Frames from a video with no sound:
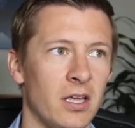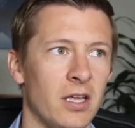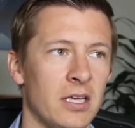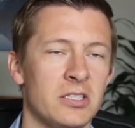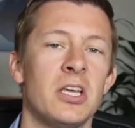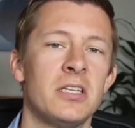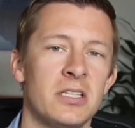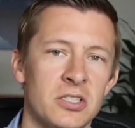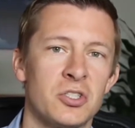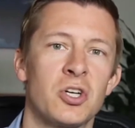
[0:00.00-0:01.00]

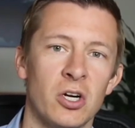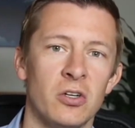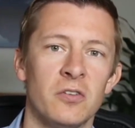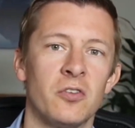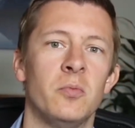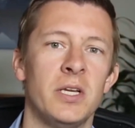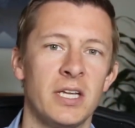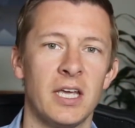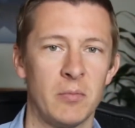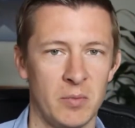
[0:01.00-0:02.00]
it's a struggle for me to
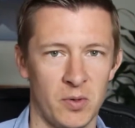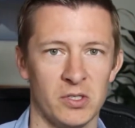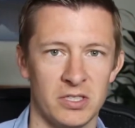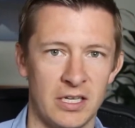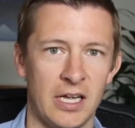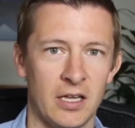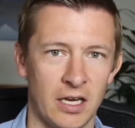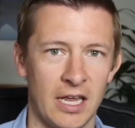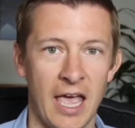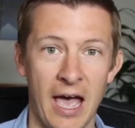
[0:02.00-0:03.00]
get my
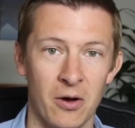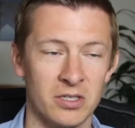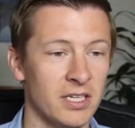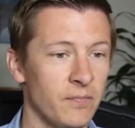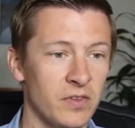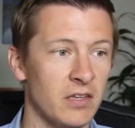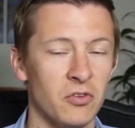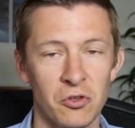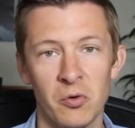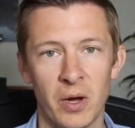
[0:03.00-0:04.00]
personality out,
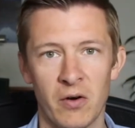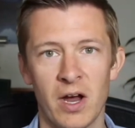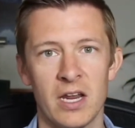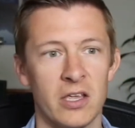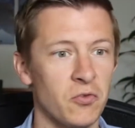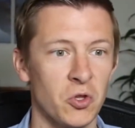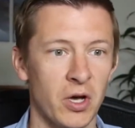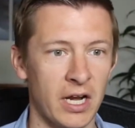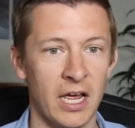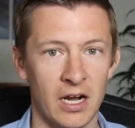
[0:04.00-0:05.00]
even through my writing, even though
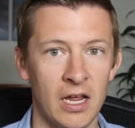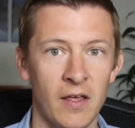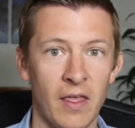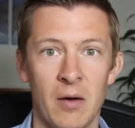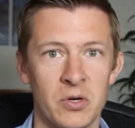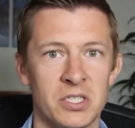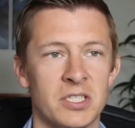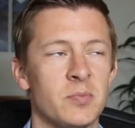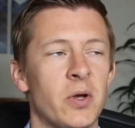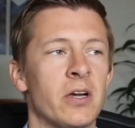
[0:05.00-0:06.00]
I'd had that much
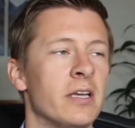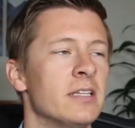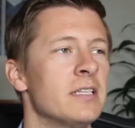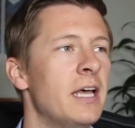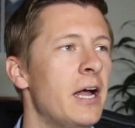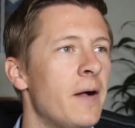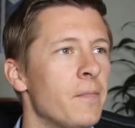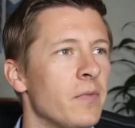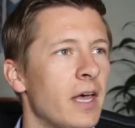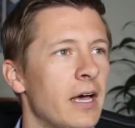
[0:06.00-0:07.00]
experience.
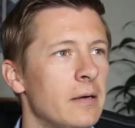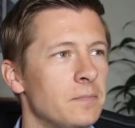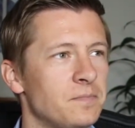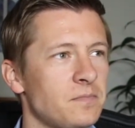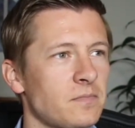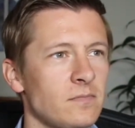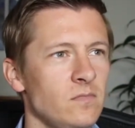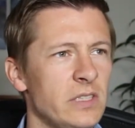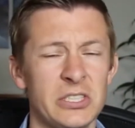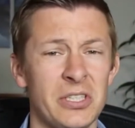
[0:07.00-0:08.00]

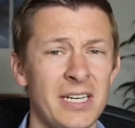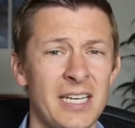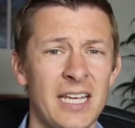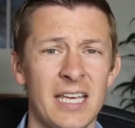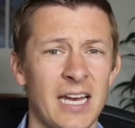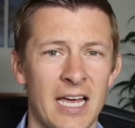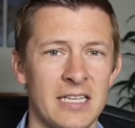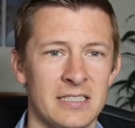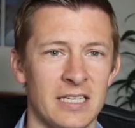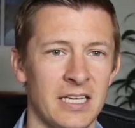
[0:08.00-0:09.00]
So I didn't take it
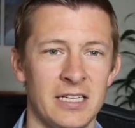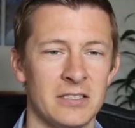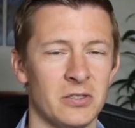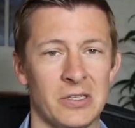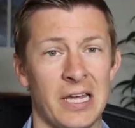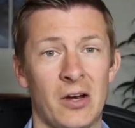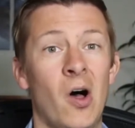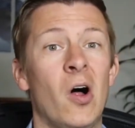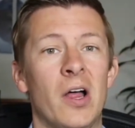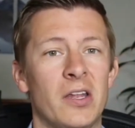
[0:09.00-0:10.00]
as an insult at
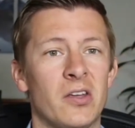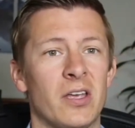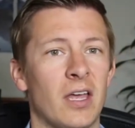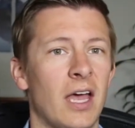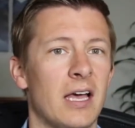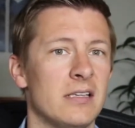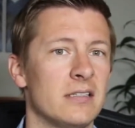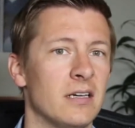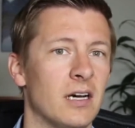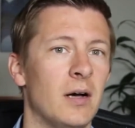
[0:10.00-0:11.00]
all. I took it as
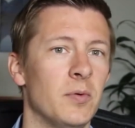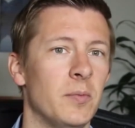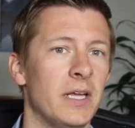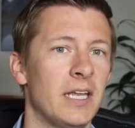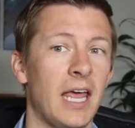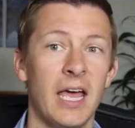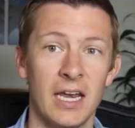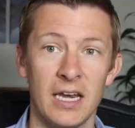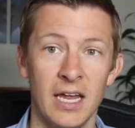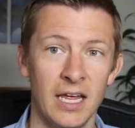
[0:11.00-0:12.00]
a compliment.
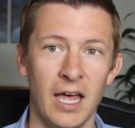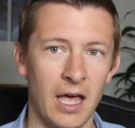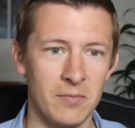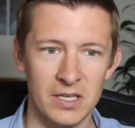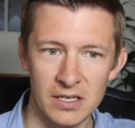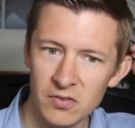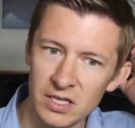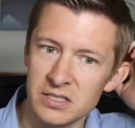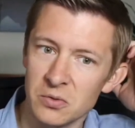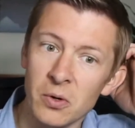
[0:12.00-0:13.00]
And I mean, even
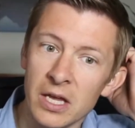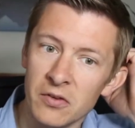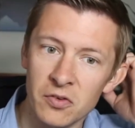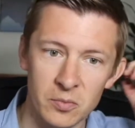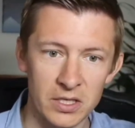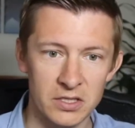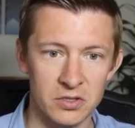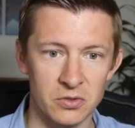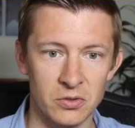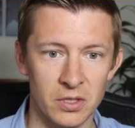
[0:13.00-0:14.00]
as a way for me
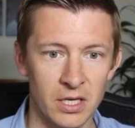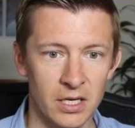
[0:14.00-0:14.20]
to